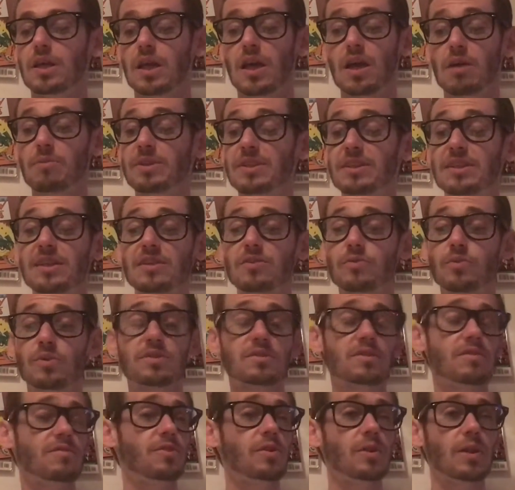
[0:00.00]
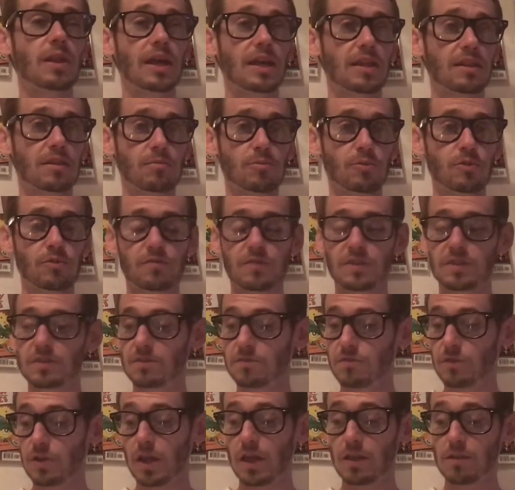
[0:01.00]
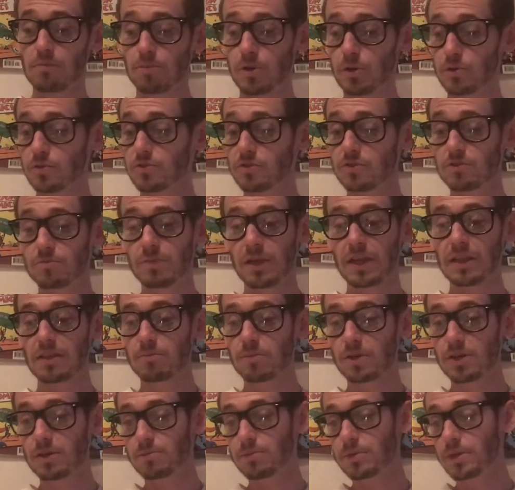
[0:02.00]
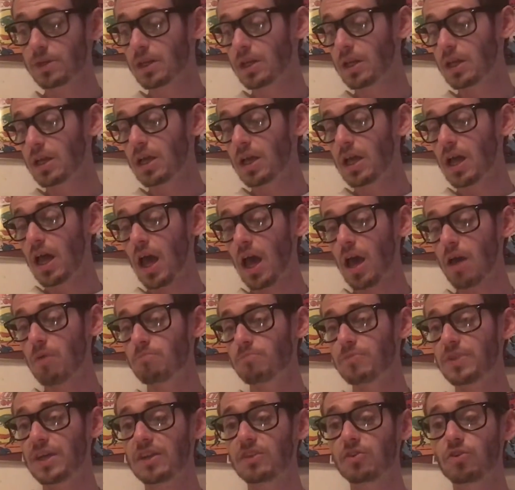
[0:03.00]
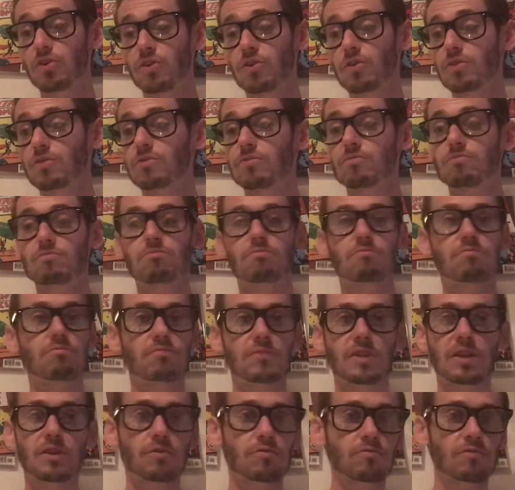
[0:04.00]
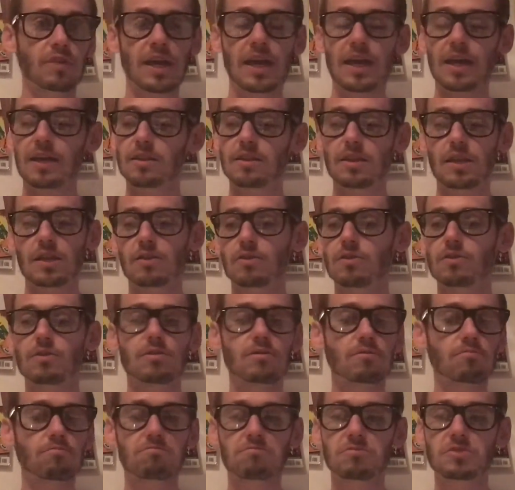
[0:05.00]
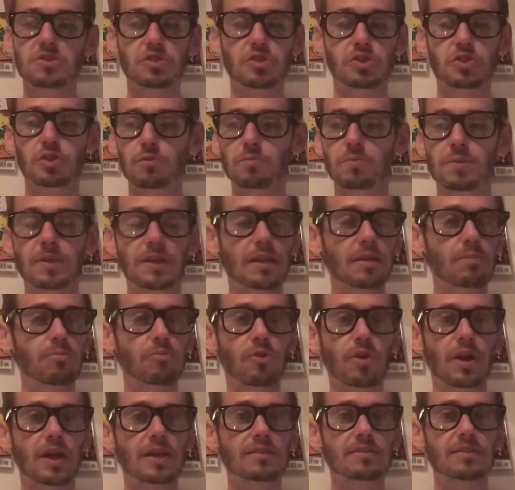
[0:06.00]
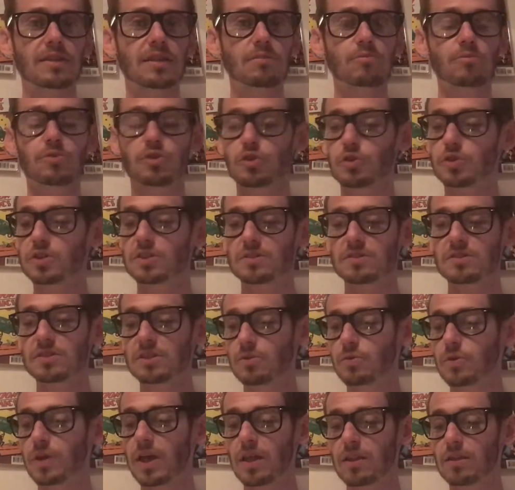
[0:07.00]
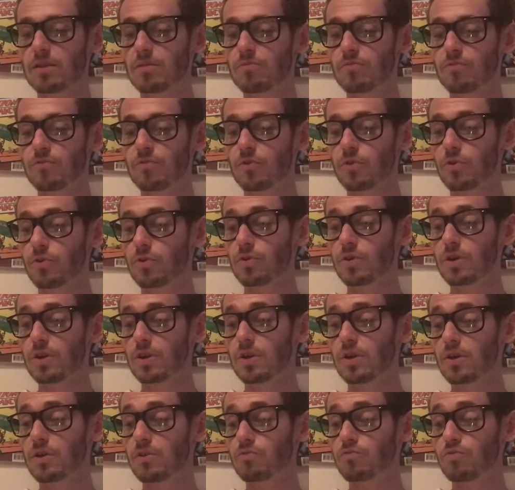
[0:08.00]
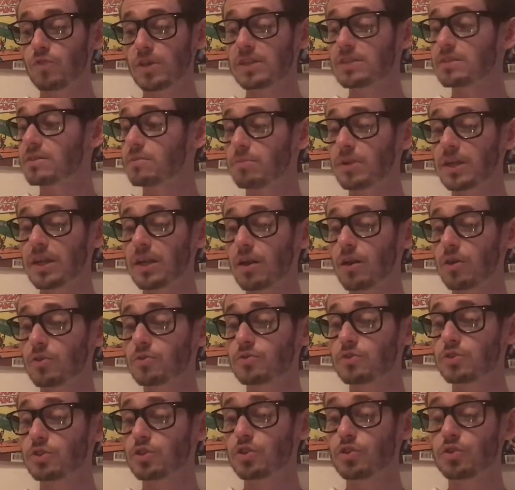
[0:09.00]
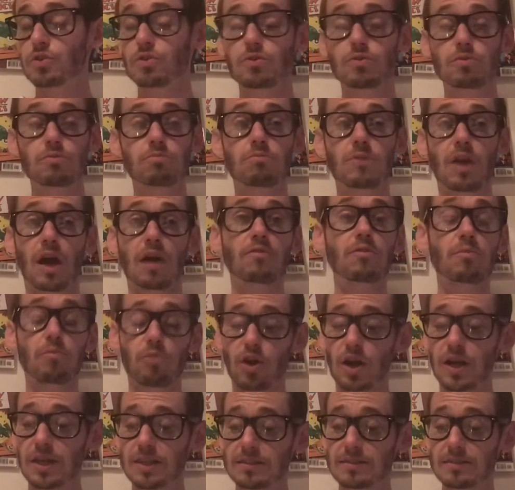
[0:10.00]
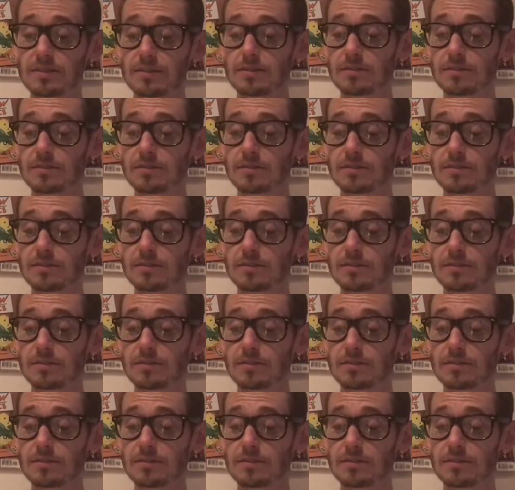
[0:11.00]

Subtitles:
I mean, these ones, if you like the movies, if you like the posters, pick them up. They're not rare, they're not stupidly priced, and you can still get them for reasonably close to cover price.